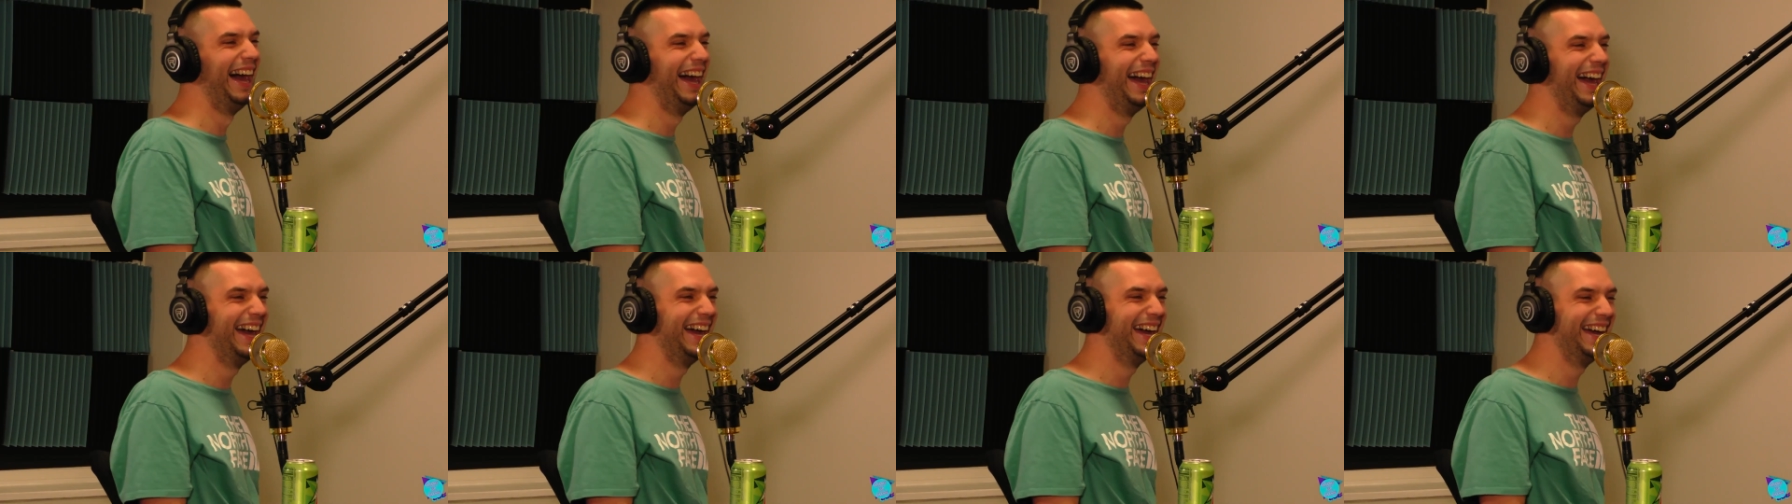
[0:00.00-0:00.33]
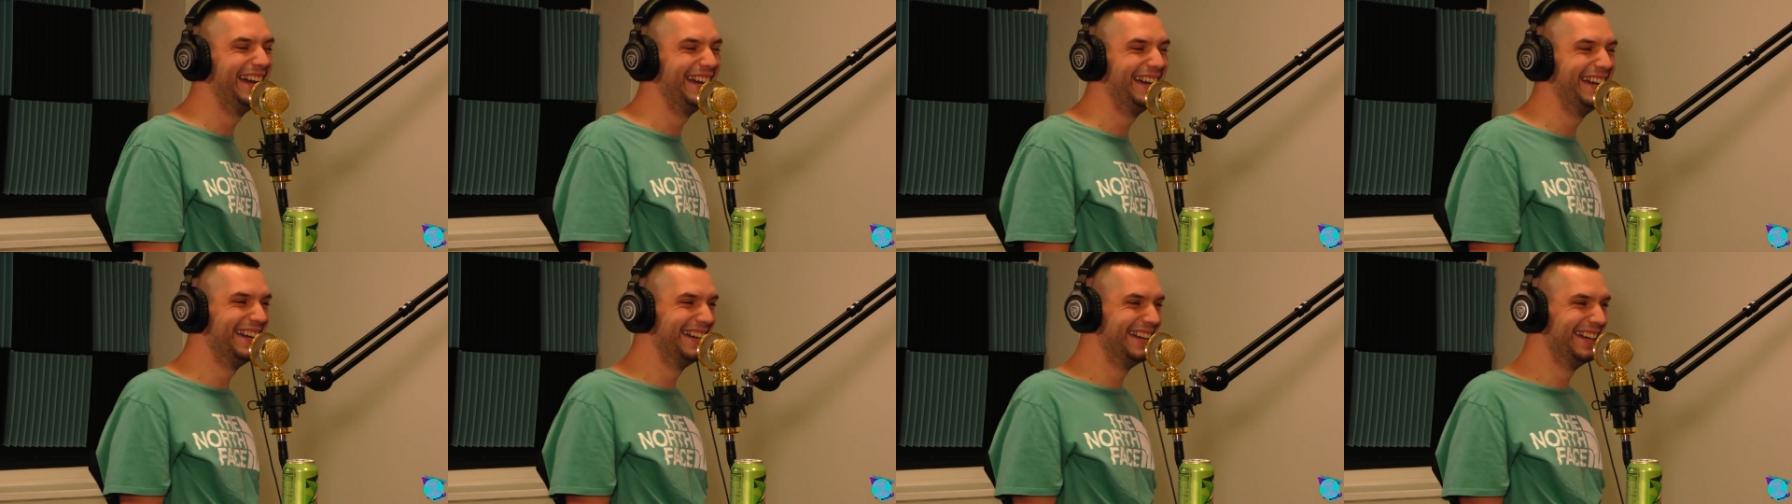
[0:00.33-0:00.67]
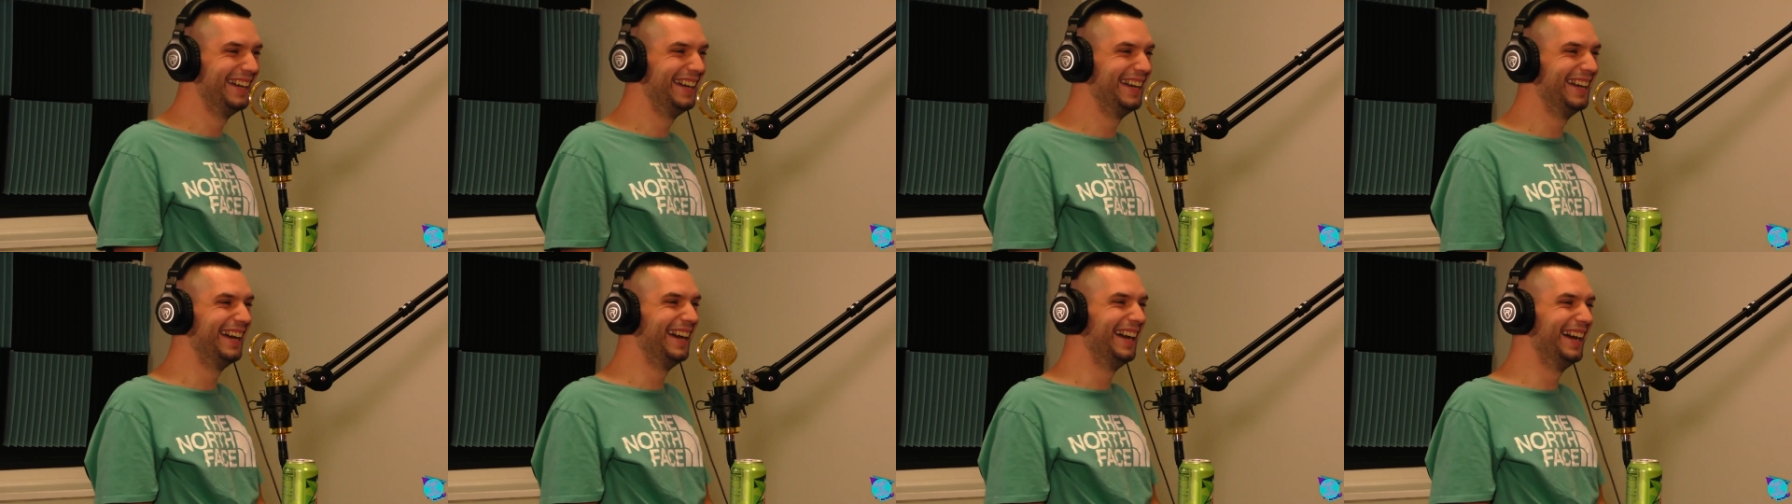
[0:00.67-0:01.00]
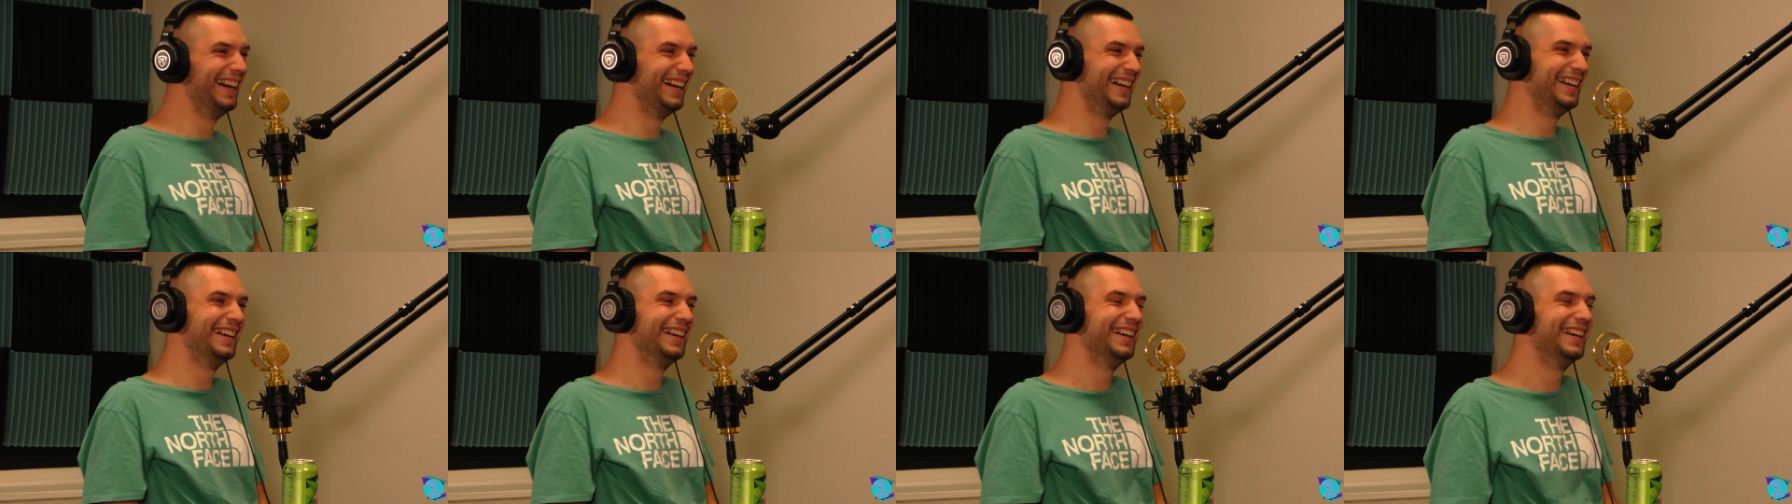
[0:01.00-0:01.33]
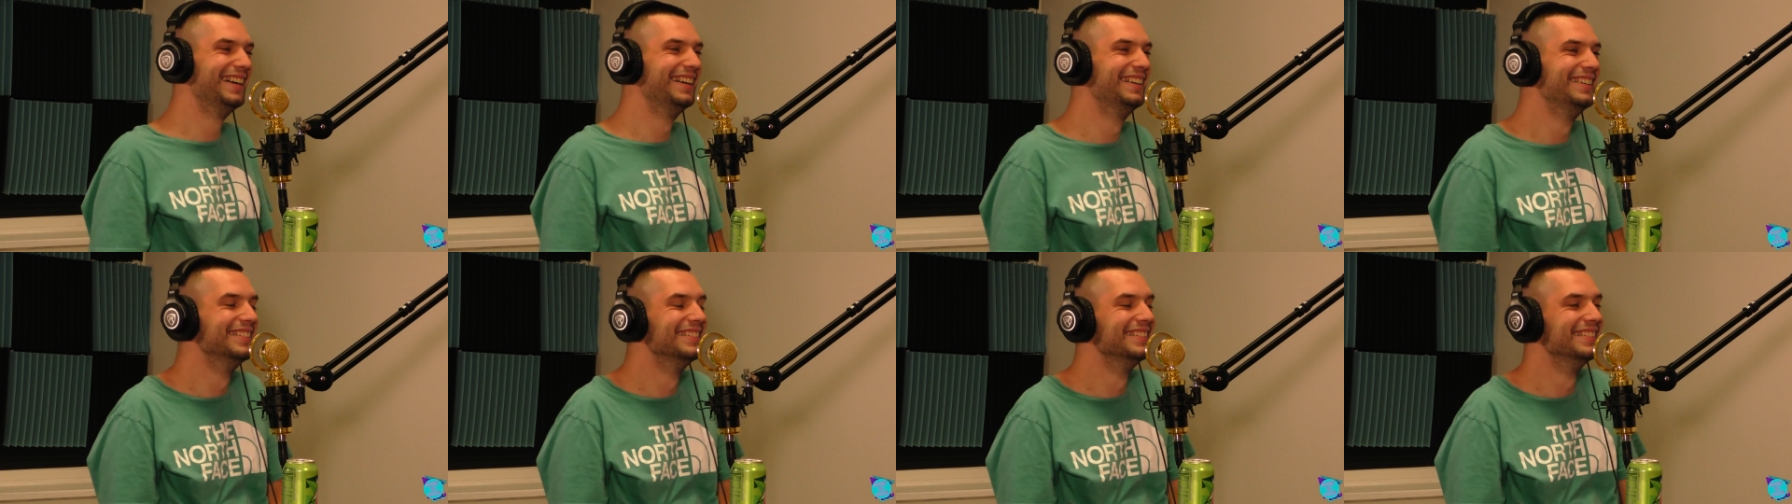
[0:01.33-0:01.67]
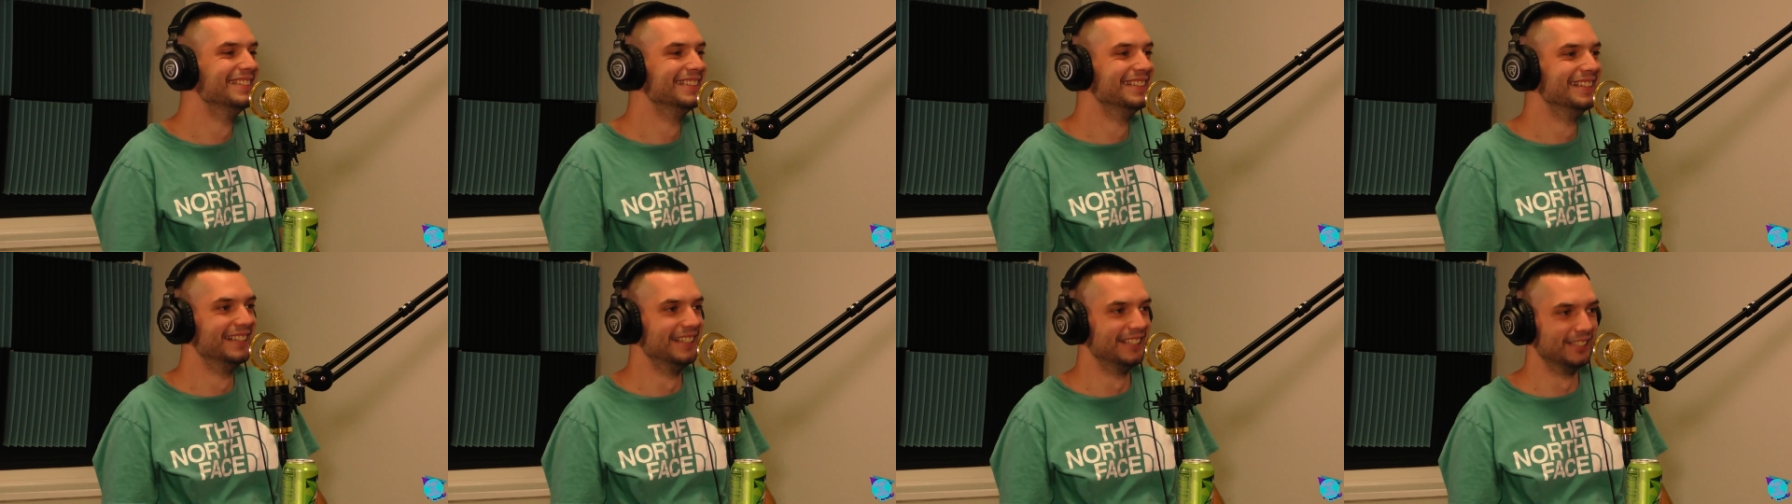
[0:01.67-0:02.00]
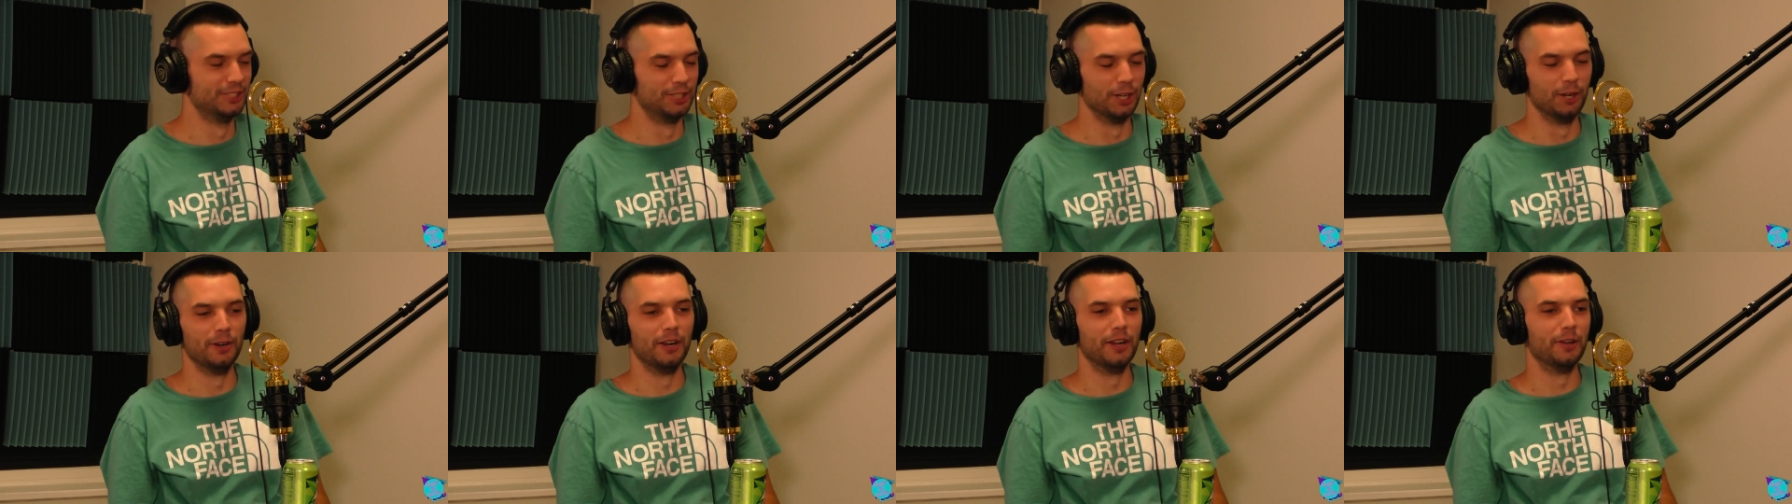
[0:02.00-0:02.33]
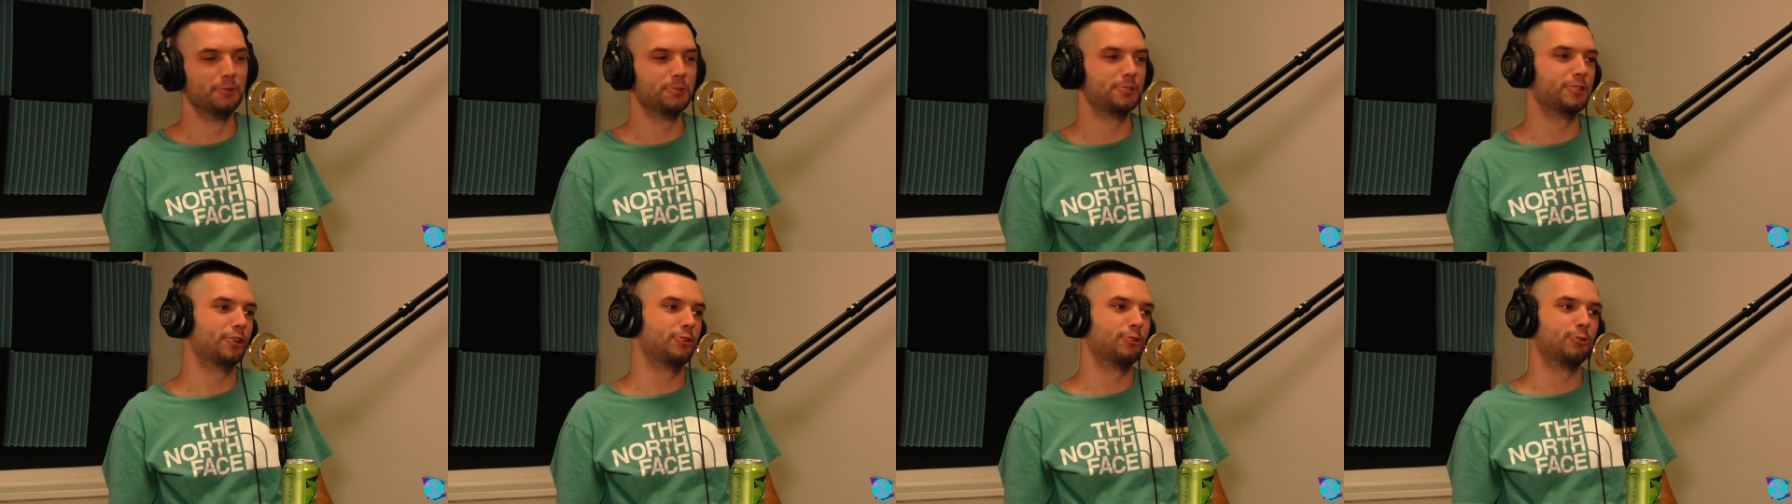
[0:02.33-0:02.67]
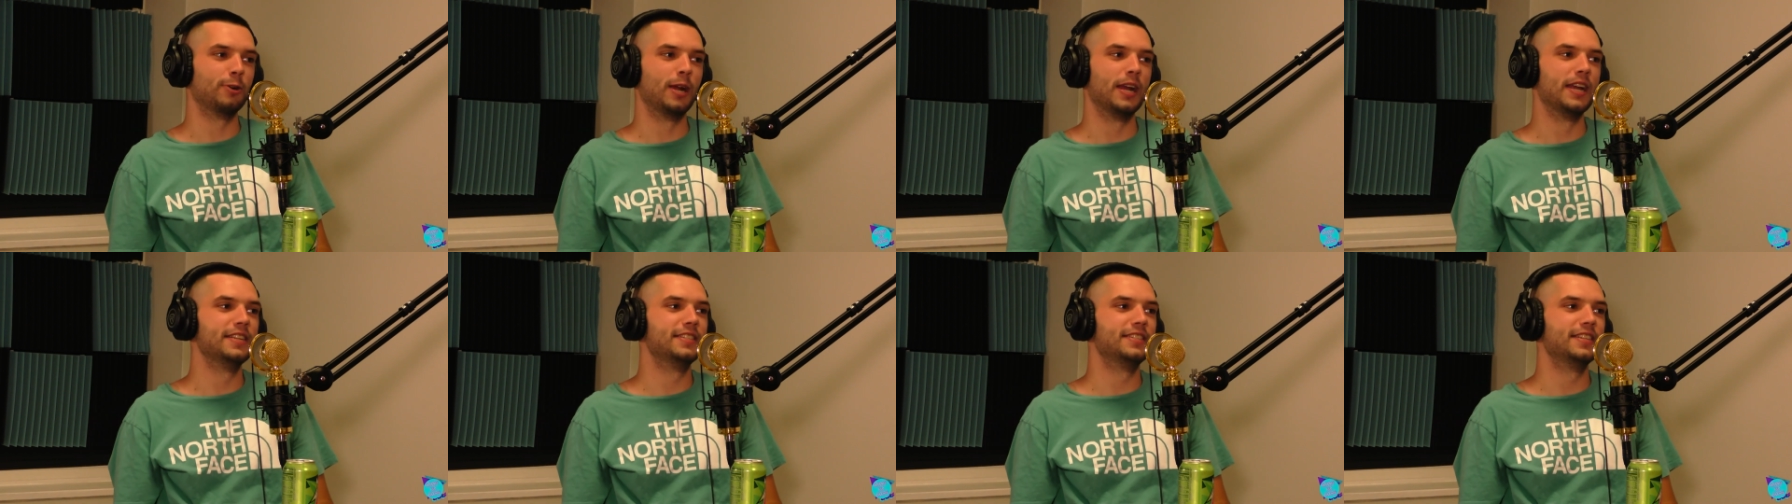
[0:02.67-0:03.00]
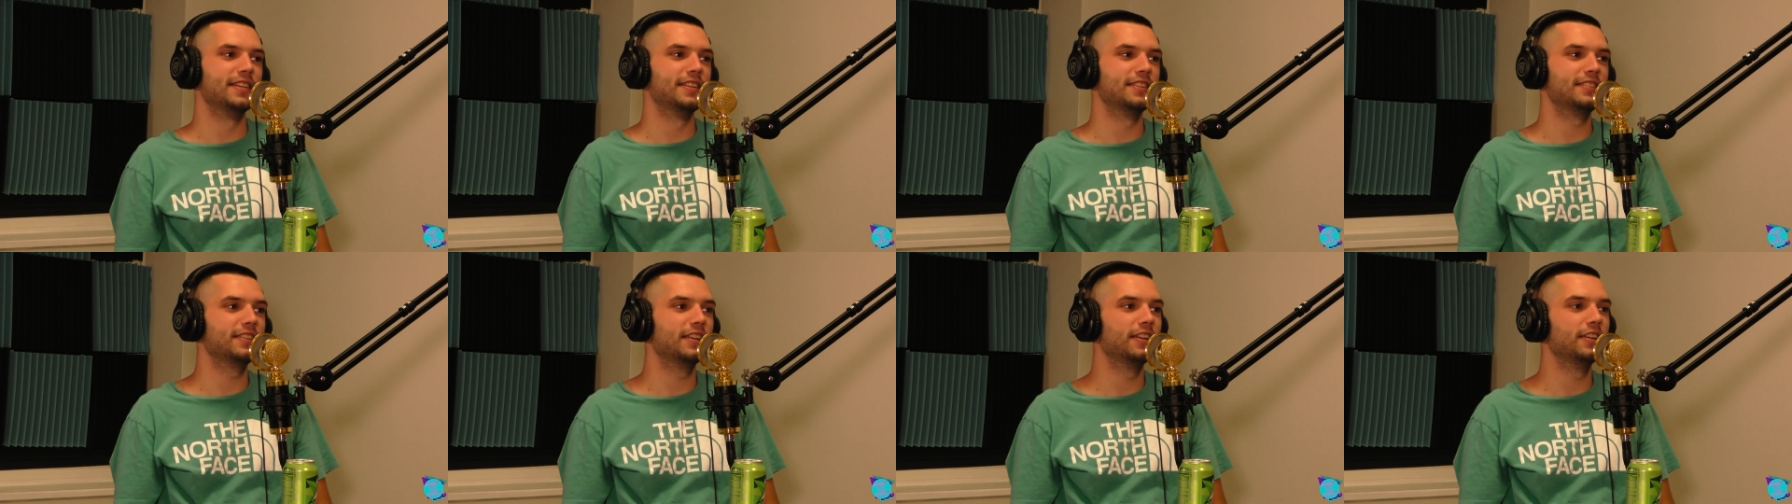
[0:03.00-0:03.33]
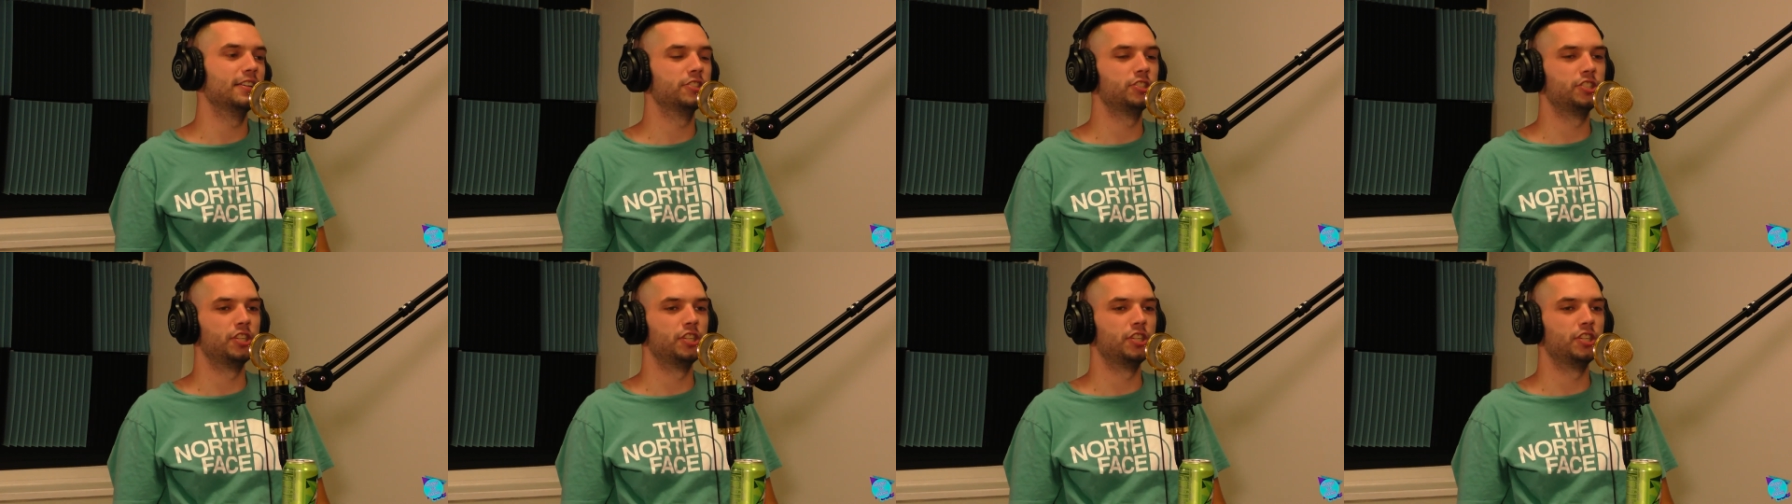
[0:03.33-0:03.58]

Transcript: what the? I don't know what I would do. Dude, it was a crazy seventh grade She-